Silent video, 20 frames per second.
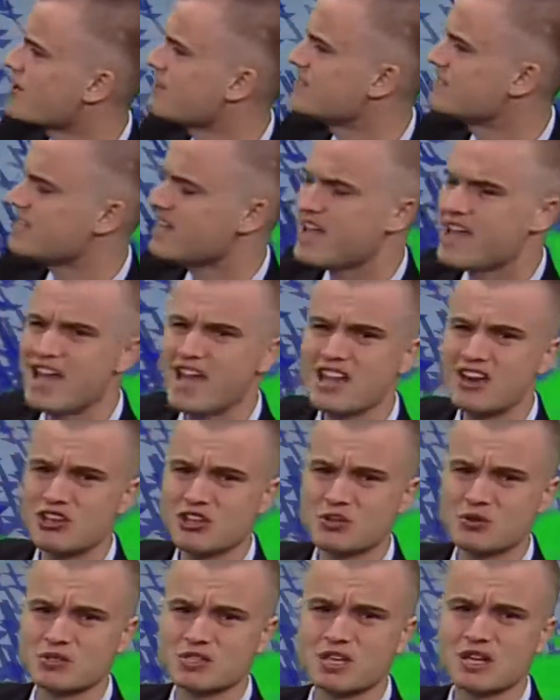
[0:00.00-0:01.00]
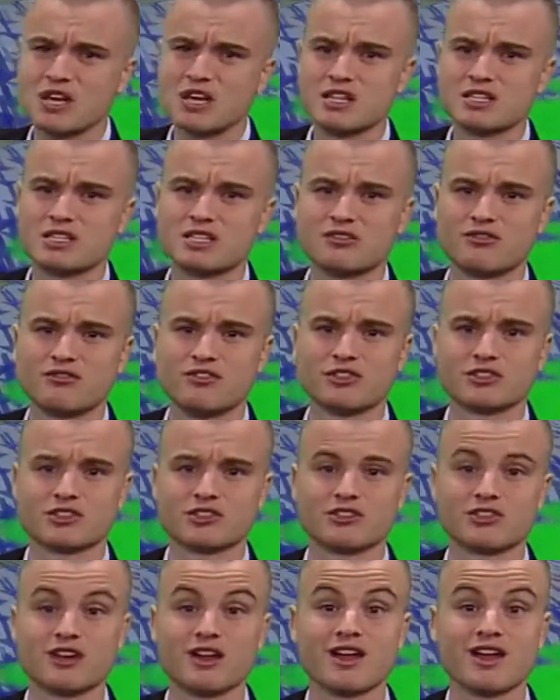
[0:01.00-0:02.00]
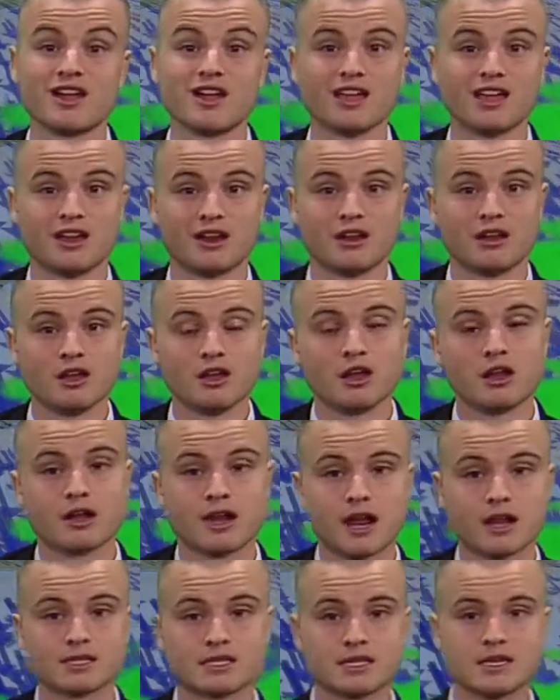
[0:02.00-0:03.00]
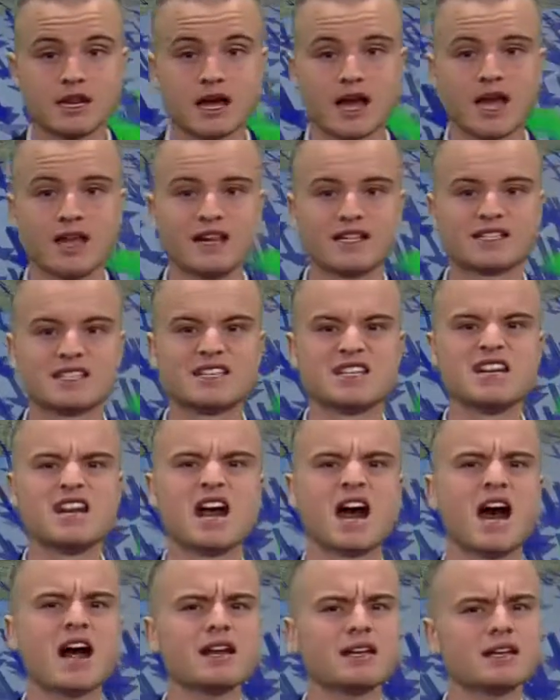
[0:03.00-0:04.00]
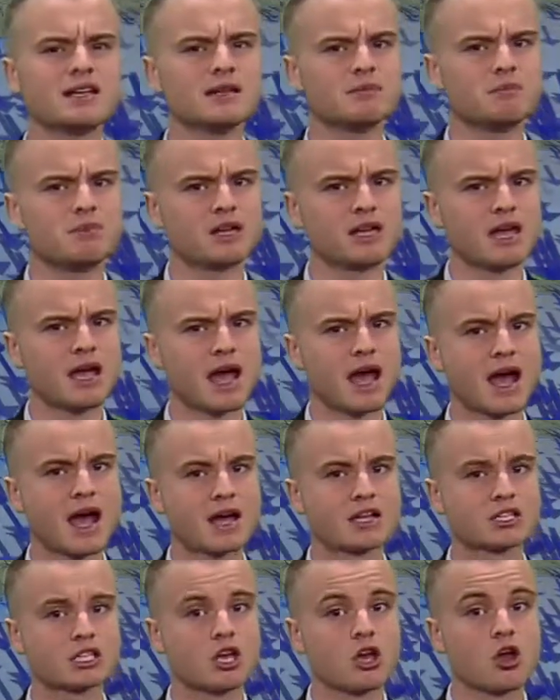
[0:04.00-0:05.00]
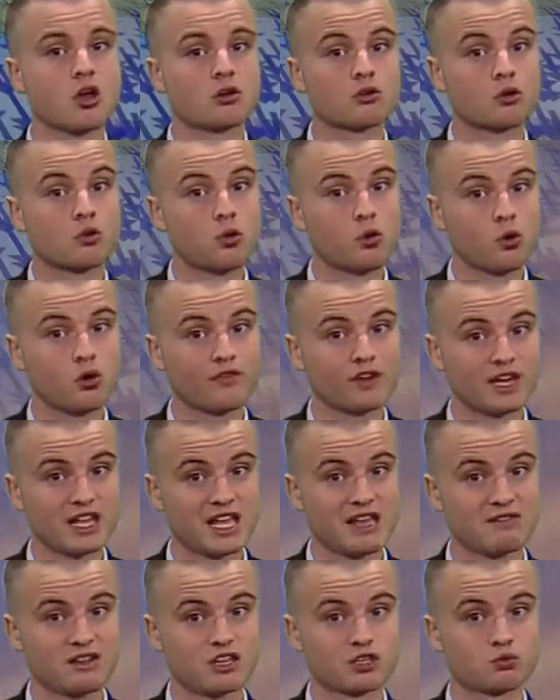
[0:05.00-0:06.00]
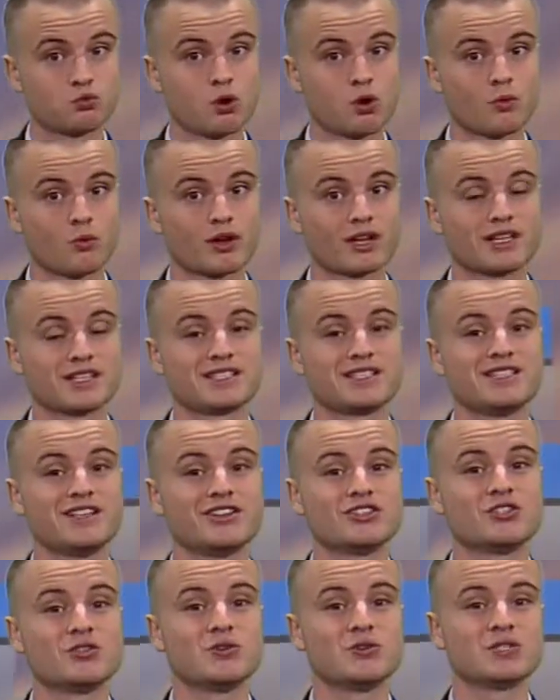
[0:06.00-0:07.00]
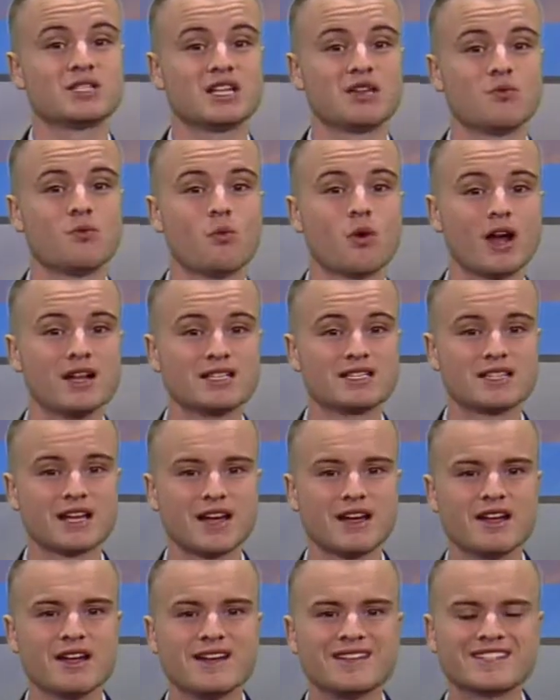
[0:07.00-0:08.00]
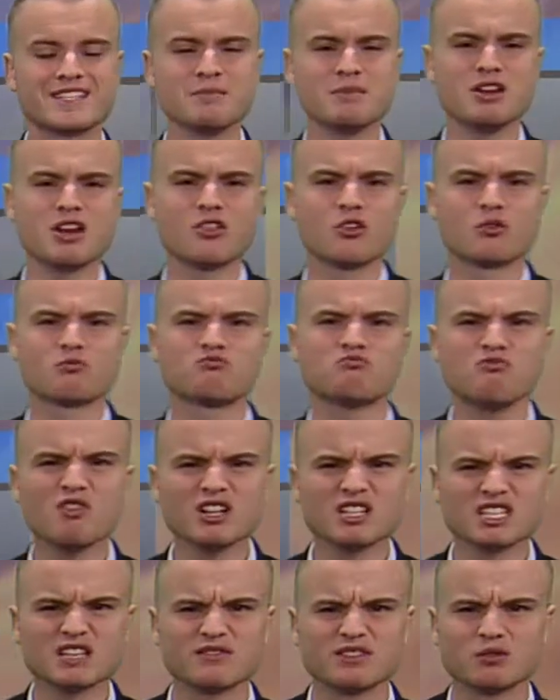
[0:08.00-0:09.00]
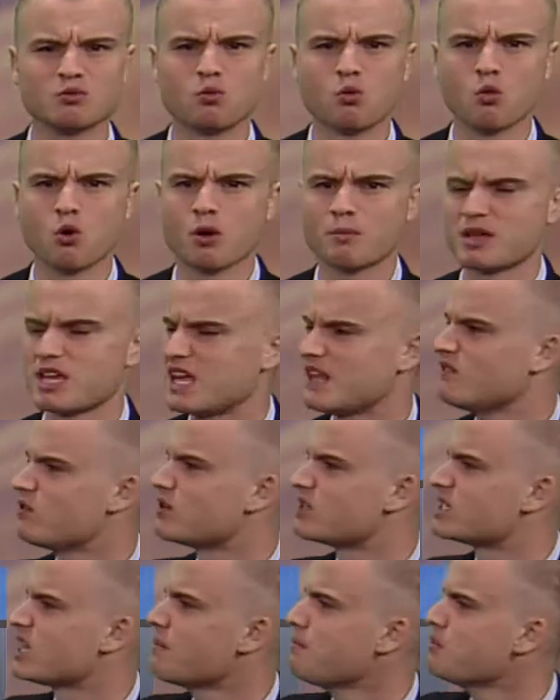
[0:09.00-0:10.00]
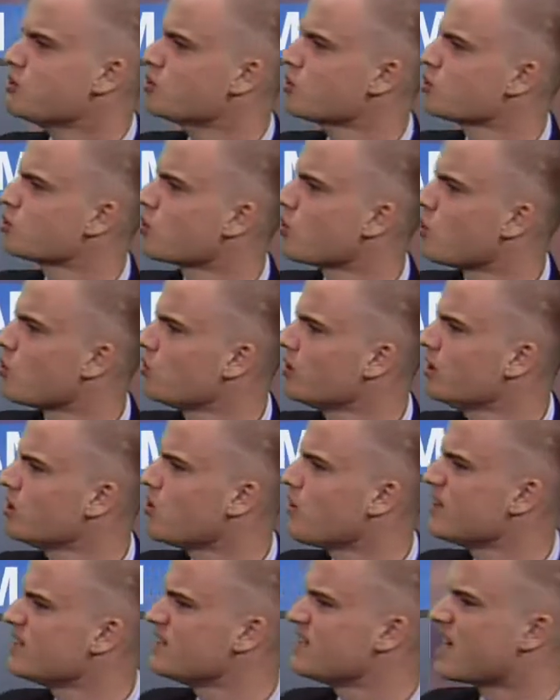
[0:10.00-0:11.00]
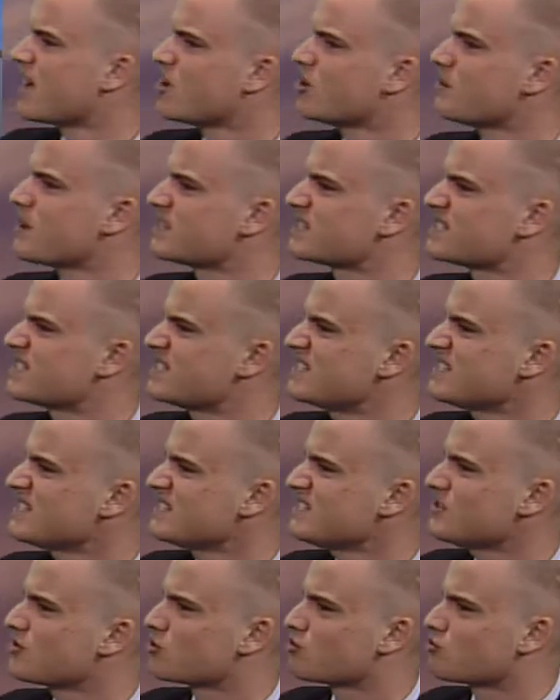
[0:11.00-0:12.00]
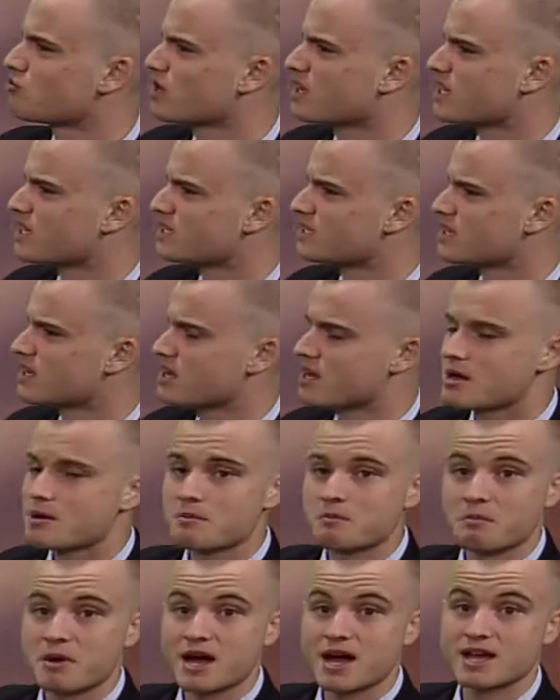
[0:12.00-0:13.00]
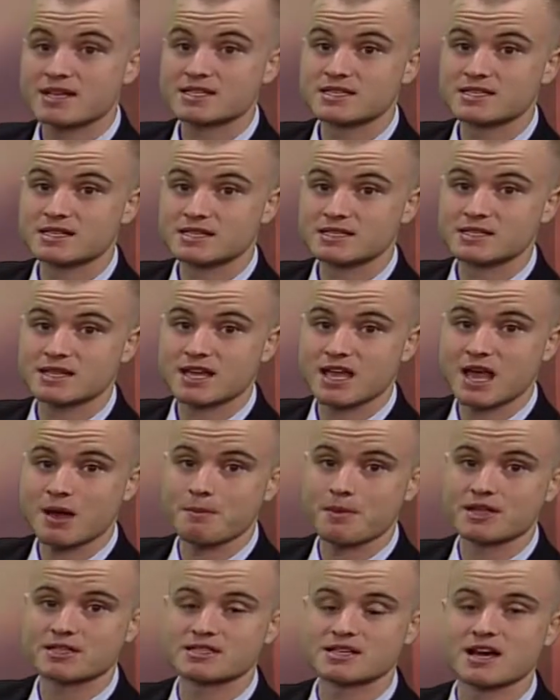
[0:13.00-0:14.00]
continues to filter in. Now tonight, it's not going to be as cool of an evening as what we're going to see on Tuesday and Wednesday. It's going to be another relatively warm evening. The temperature is only going down to about 60 degrees by 6 a.m. by the